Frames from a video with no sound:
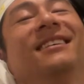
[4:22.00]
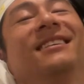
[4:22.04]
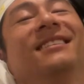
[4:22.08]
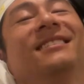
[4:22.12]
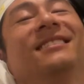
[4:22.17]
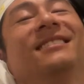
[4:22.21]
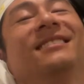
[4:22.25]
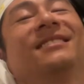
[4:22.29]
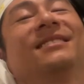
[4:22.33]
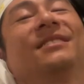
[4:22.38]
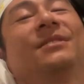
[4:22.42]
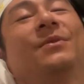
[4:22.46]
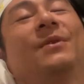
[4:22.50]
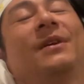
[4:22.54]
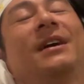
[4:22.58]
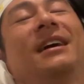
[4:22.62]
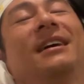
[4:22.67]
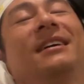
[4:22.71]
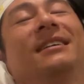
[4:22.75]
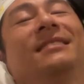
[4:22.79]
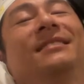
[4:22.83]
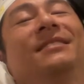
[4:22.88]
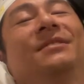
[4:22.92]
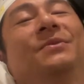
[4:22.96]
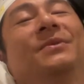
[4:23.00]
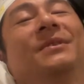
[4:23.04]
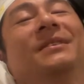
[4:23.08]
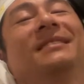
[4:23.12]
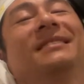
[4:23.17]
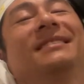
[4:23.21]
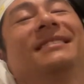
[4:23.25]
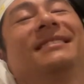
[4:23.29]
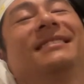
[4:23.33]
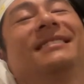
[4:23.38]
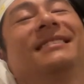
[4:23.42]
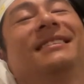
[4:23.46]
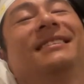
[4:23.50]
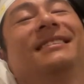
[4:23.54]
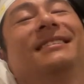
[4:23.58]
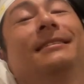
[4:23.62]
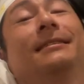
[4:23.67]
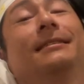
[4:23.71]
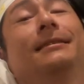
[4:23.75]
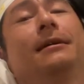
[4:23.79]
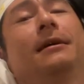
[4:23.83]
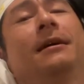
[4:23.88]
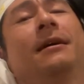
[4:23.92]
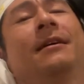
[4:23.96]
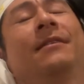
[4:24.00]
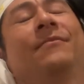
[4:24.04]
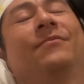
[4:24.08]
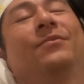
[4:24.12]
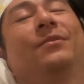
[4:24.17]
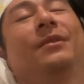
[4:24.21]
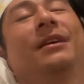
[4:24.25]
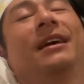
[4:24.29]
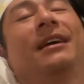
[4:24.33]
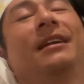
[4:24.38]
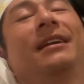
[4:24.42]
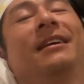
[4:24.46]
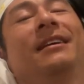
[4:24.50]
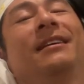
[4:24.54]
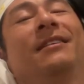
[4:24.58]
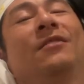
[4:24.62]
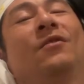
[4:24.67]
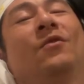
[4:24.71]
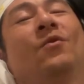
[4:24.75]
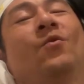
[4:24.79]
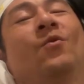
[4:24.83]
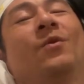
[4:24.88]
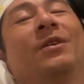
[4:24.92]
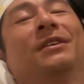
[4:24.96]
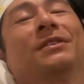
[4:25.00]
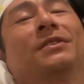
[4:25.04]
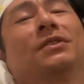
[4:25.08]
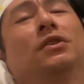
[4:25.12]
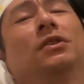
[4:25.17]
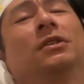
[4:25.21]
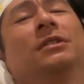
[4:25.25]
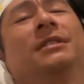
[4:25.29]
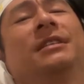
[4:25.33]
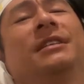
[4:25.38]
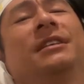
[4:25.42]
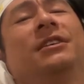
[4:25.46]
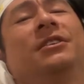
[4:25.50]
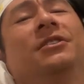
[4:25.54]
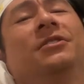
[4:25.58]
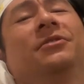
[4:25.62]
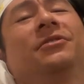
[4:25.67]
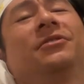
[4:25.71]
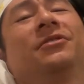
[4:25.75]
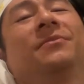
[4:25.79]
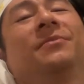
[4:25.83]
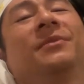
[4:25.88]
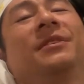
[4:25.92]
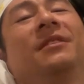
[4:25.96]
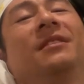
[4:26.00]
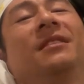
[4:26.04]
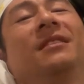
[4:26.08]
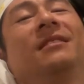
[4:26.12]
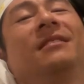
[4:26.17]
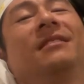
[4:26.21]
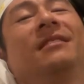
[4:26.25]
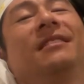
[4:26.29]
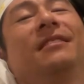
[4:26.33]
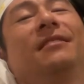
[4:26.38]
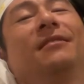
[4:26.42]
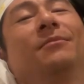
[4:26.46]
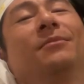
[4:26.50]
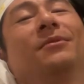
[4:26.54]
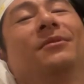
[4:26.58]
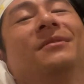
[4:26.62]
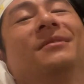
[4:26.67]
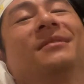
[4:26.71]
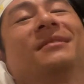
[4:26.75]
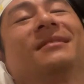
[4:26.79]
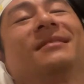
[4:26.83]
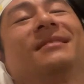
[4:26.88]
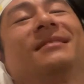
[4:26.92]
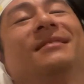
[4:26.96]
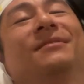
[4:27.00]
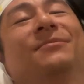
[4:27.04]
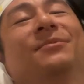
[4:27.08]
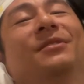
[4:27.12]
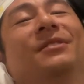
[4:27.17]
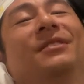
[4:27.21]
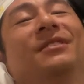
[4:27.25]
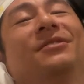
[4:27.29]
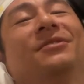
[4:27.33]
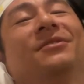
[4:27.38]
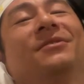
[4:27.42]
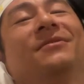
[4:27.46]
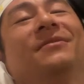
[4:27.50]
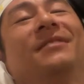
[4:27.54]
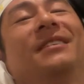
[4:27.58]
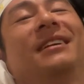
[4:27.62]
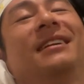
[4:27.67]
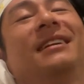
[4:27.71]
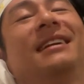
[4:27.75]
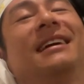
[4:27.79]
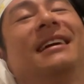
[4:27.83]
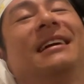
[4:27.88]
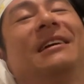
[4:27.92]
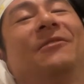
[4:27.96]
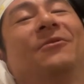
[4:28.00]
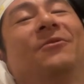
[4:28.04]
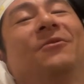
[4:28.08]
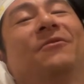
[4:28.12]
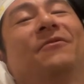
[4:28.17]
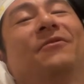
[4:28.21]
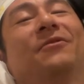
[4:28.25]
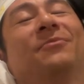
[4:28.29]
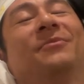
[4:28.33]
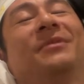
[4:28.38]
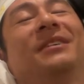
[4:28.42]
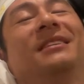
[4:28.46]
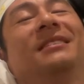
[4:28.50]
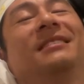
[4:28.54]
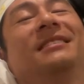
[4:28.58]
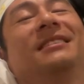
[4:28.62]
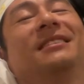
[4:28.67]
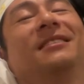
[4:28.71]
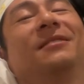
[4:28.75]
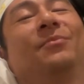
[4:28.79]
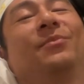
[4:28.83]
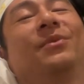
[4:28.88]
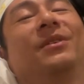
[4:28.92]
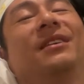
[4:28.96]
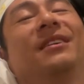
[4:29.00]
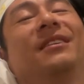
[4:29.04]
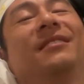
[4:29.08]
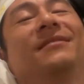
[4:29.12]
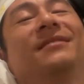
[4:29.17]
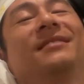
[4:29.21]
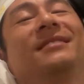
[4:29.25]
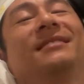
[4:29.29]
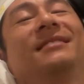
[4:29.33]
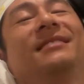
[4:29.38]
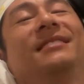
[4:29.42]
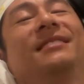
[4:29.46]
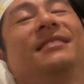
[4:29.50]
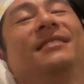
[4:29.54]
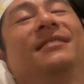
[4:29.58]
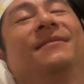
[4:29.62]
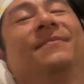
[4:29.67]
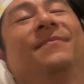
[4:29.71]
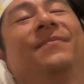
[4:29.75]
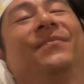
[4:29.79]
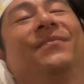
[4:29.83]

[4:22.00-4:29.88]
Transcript: So as you can see, I'm getting what is called intermittent theta burst stimulation right now over my DLPFC.